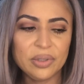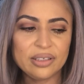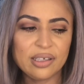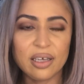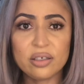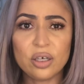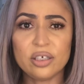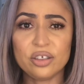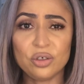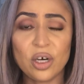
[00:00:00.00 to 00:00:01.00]
It says
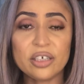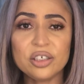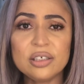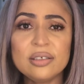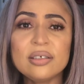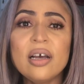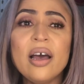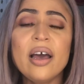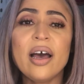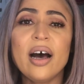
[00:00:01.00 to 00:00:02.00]
on instructions,
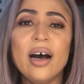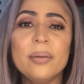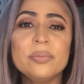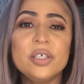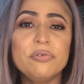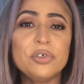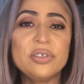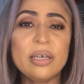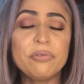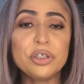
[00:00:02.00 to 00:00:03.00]
if you
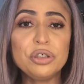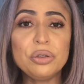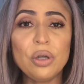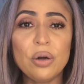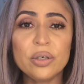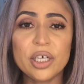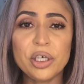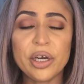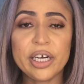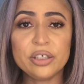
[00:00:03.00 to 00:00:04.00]
stay for too long and
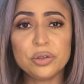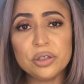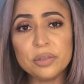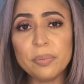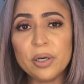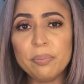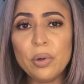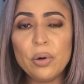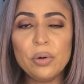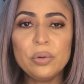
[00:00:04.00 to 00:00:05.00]
your hair turns
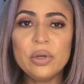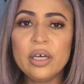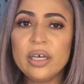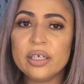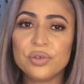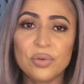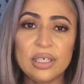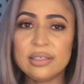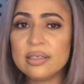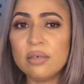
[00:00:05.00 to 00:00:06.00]
purple, it's
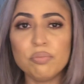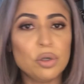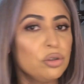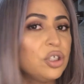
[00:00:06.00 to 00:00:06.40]
really simple.